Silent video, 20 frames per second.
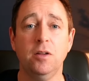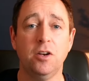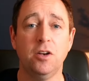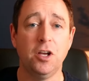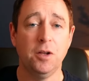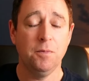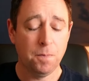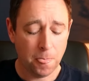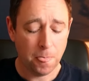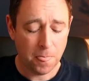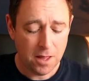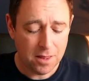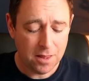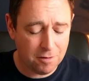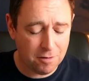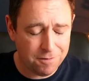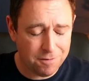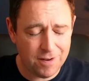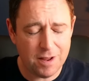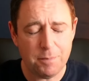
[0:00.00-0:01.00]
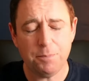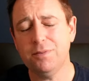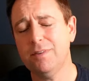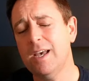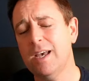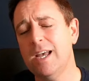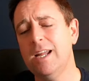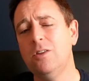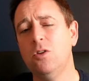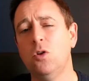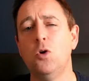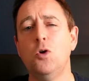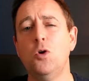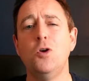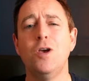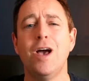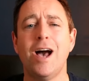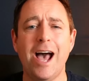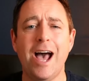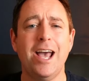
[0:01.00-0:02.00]
Now, the flip side
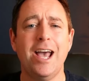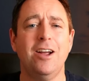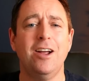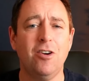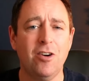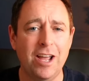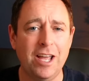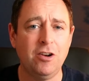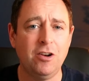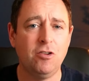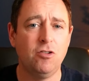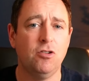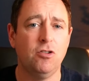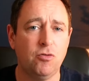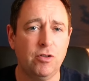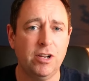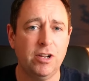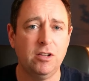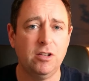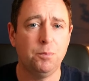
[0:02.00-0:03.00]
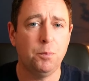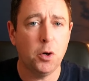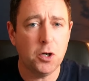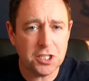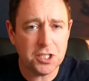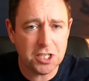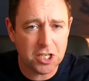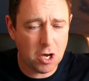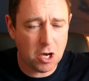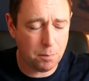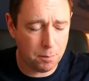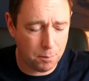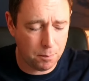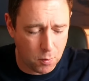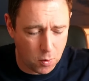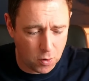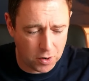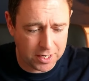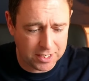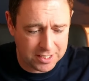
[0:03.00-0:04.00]
to higher interest rates pushing up
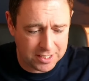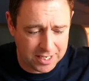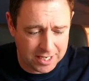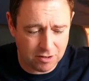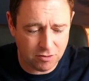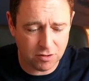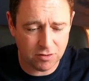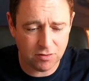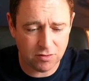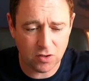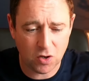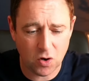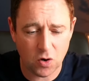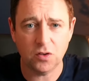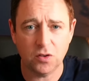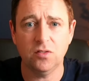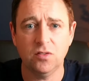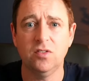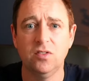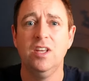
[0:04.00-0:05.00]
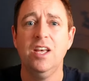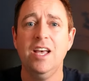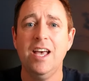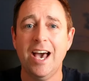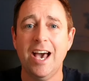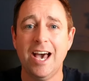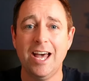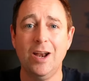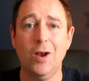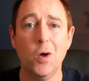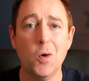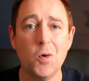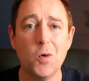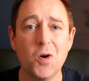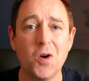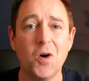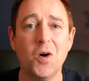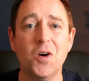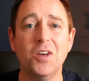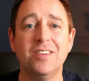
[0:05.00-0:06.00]
mortgage interest costs and
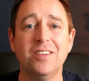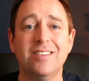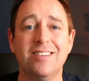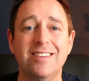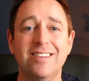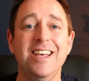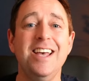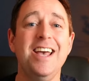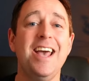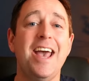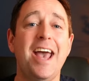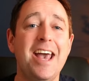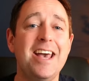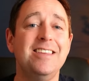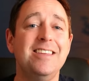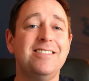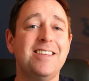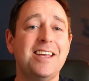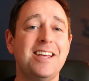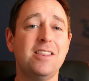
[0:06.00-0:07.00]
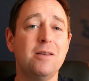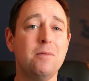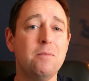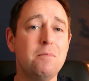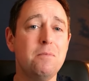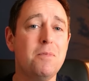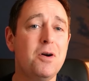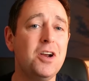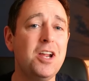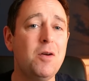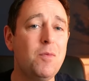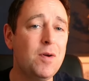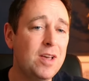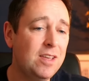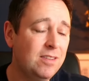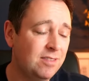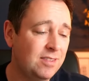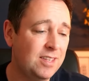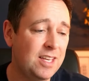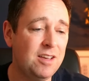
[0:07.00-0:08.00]
loan costs is that the money
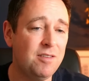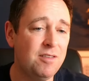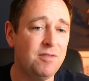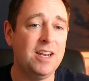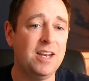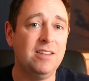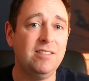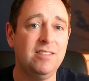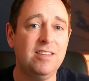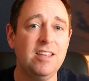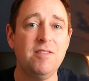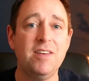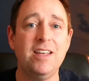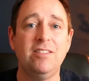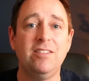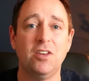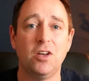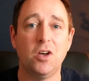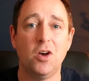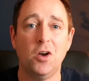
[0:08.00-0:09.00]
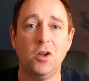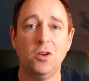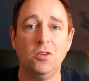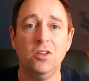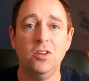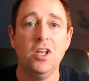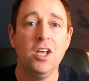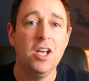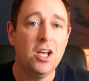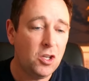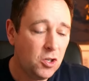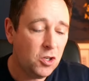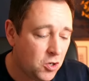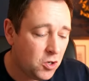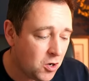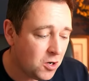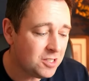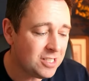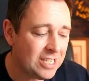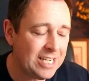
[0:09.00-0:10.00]
we save in savings accounts
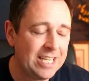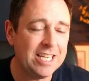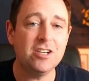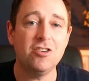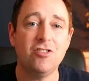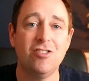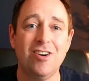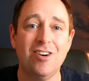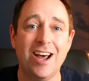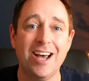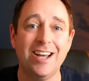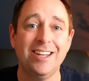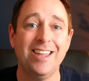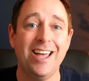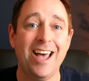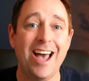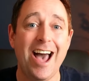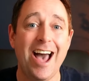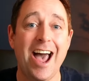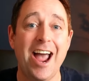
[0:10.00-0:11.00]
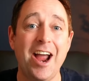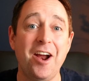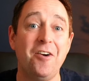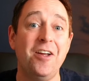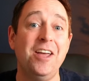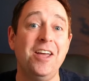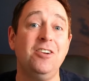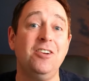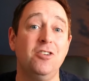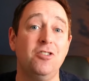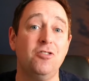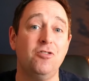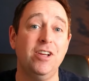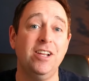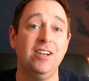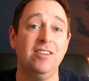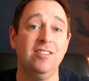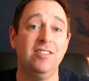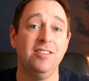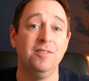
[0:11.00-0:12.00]
usually attract higher interest
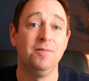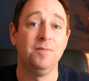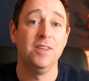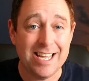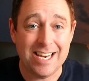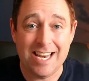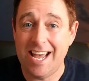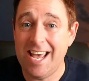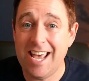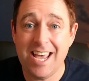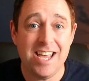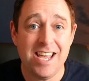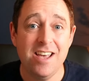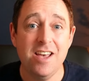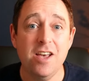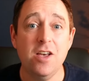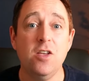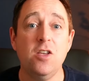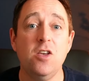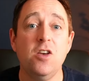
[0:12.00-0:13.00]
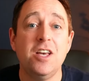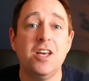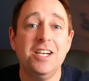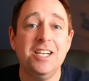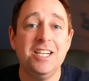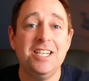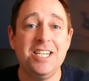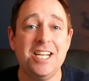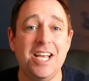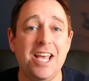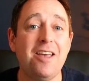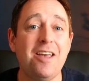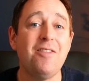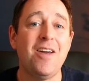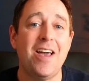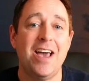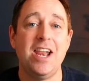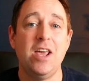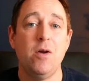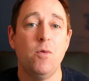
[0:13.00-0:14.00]
rates. Today, you can
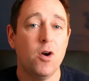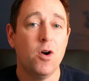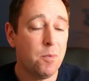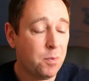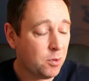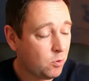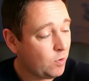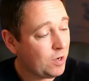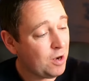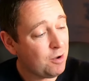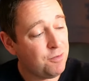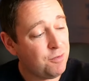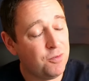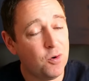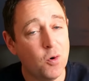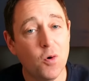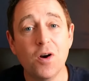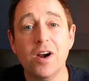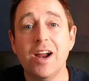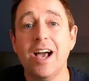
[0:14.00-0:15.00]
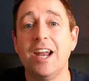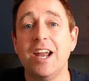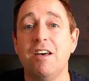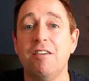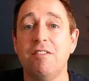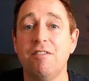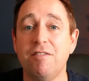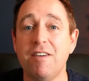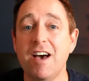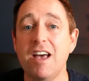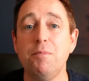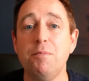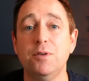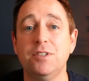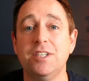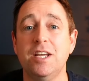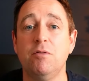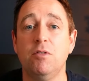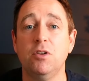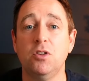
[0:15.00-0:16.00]
achieve anywhere between a 4 and a
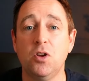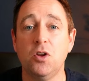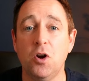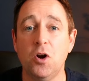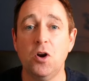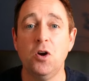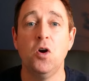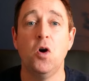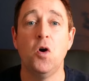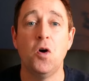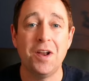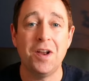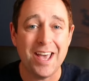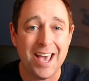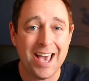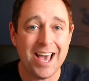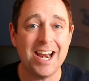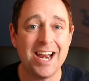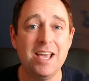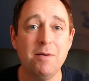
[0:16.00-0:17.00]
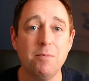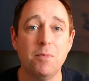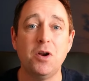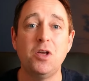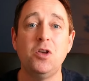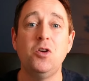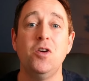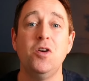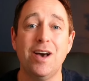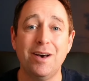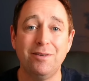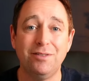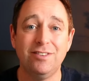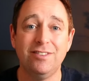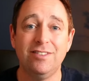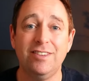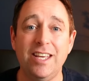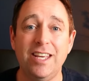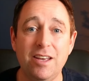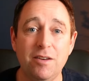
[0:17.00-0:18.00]
5% return on any money you have
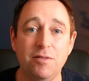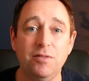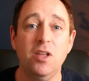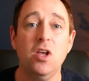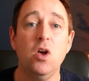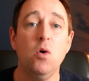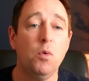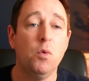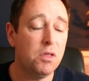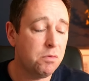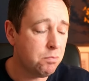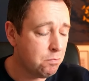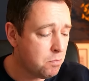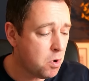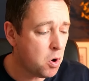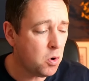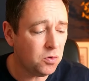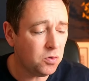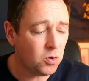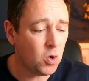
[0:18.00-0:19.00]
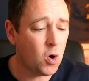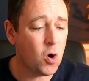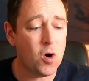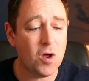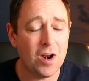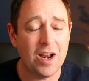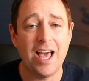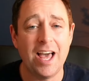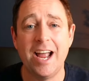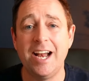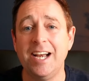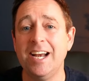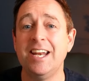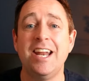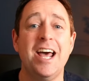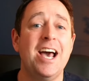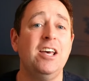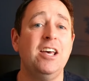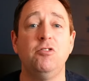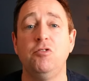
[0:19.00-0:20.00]
saved with most online
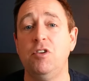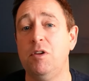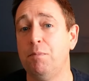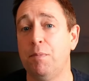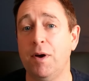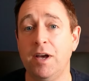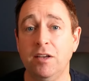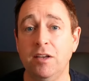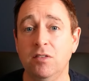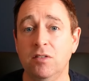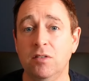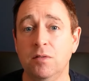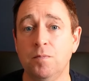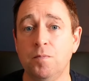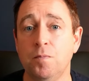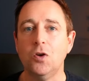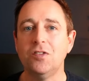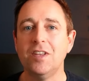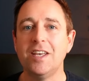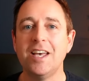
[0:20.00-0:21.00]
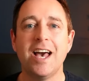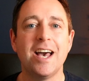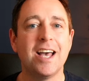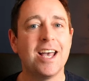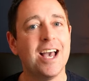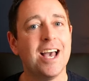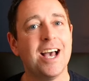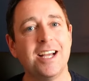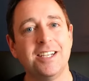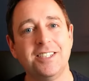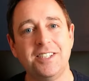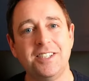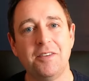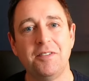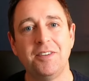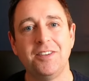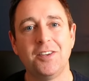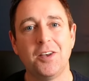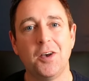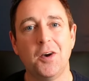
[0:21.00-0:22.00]
and high street banks. Using a cash
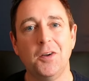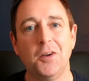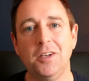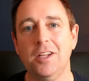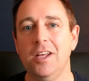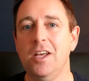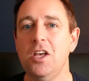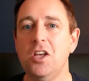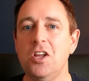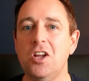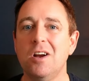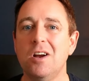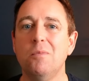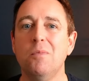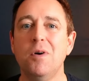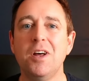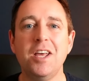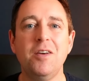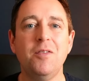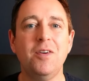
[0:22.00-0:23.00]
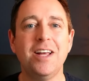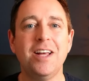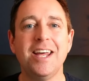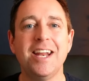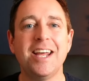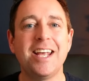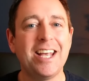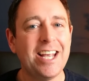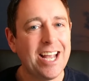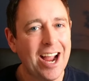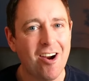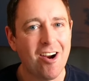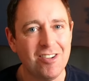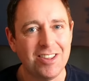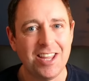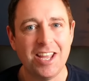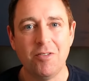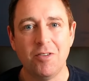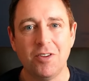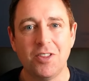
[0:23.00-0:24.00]
savings account, your money will get a
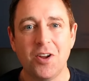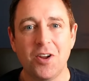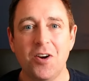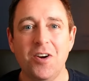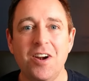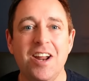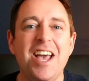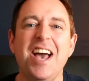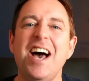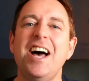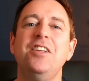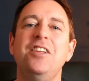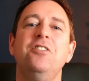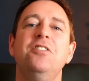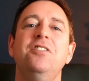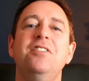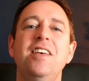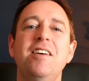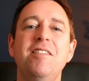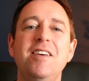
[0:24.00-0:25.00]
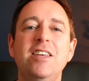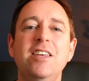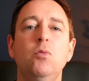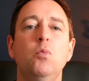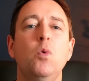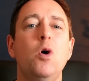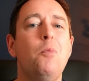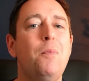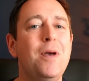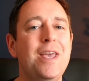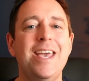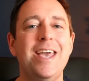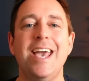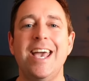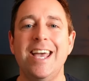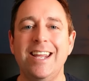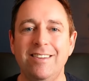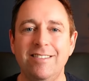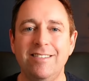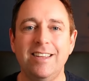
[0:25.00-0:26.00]
guaranteed return and your savings will be
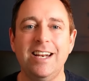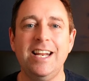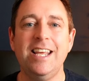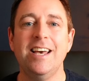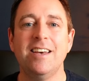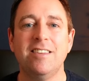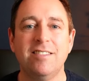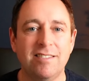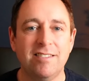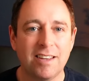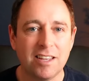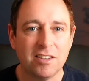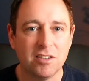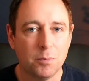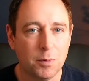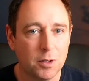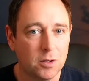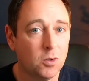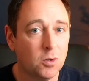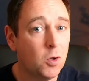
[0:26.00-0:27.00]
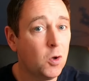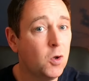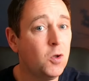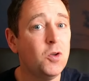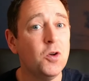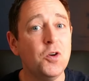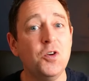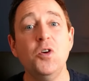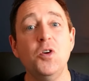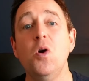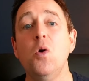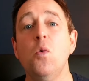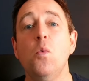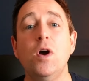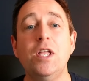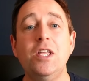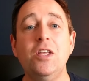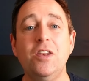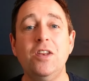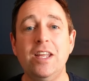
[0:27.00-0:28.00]
instantly accessible to you
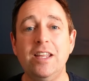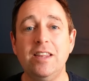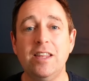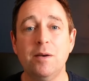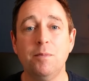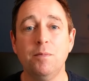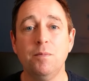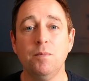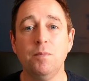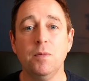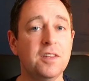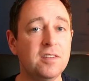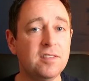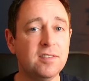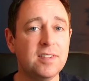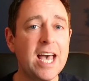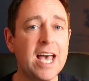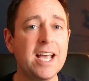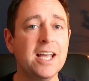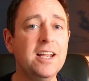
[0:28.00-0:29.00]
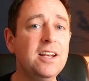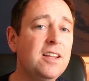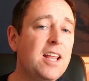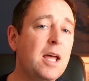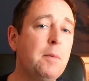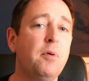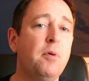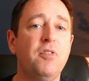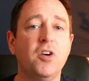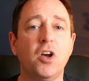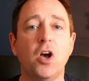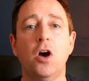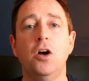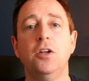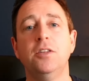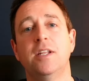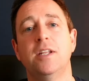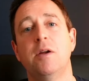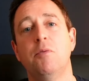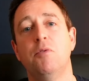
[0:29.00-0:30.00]
when you need them. The second type of
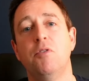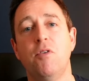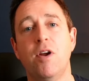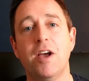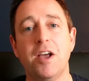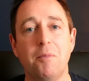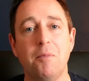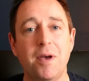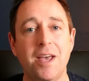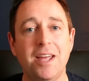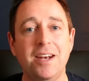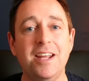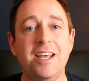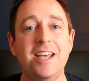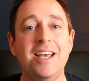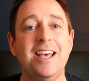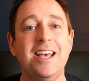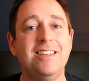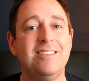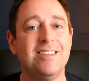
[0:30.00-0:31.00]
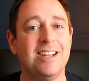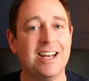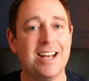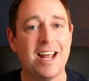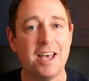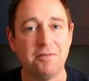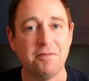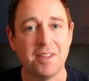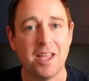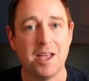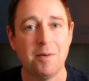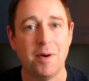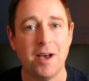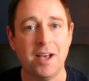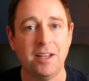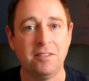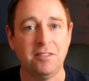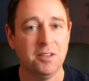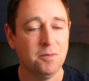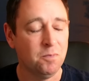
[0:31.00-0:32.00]
account that I would recommend is a lifetime
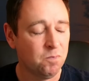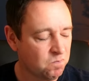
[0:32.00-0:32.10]
ISA.